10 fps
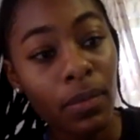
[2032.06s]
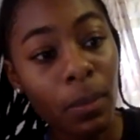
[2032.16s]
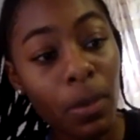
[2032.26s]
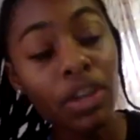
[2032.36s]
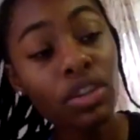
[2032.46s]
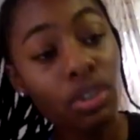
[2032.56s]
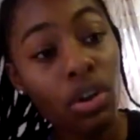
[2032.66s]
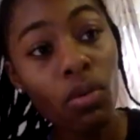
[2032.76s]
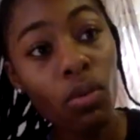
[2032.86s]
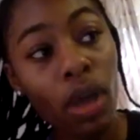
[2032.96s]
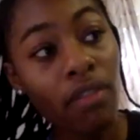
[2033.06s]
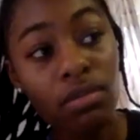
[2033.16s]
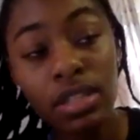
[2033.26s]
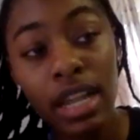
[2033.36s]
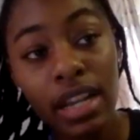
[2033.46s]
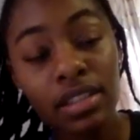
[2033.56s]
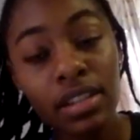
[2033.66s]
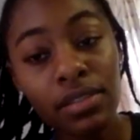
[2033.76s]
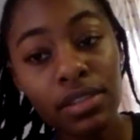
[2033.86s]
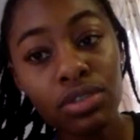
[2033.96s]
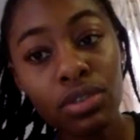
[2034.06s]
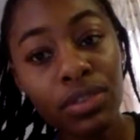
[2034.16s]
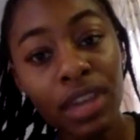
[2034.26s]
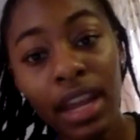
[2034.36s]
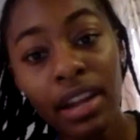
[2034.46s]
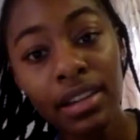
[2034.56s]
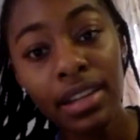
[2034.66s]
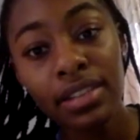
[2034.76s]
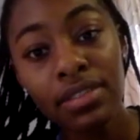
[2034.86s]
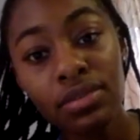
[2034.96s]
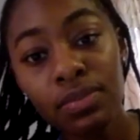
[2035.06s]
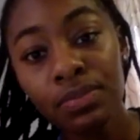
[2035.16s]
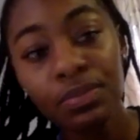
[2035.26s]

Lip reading: But everyone's hair is different. So if your hair needs,